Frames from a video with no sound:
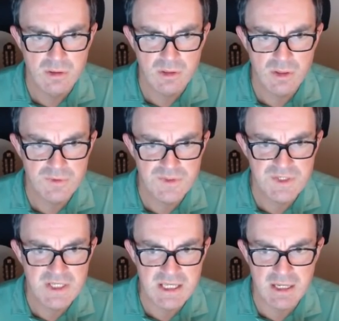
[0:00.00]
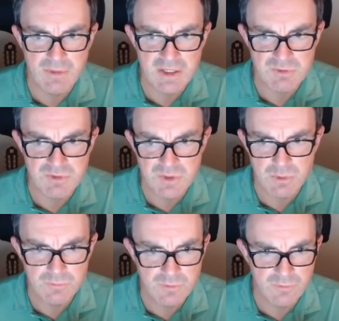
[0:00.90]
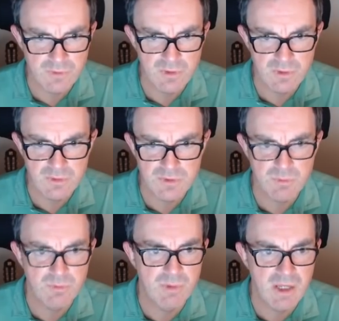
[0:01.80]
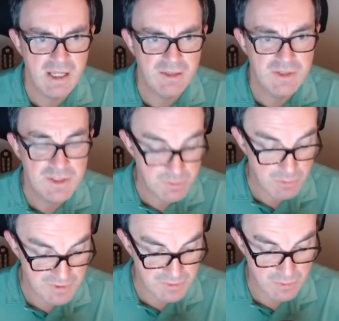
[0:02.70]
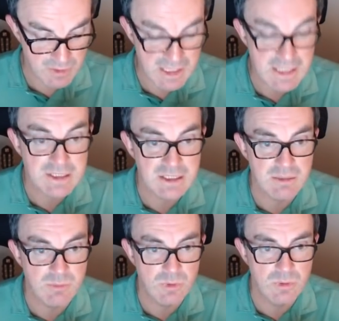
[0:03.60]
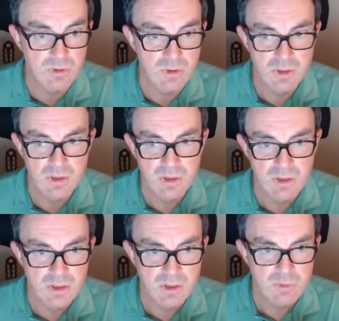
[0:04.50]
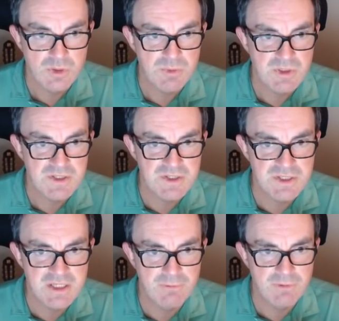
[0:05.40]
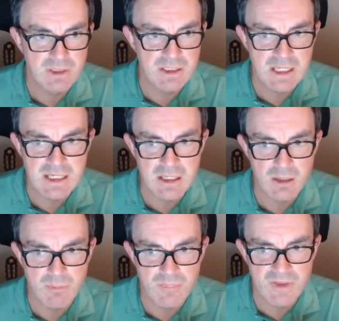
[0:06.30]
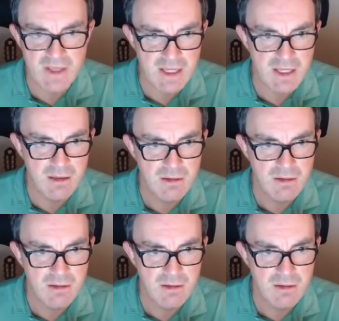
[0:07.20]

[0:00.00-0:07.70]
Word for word: can't see how that's resolved off the top of my head. This square's not an 8 anymore, which means there's definitely an 8 up there.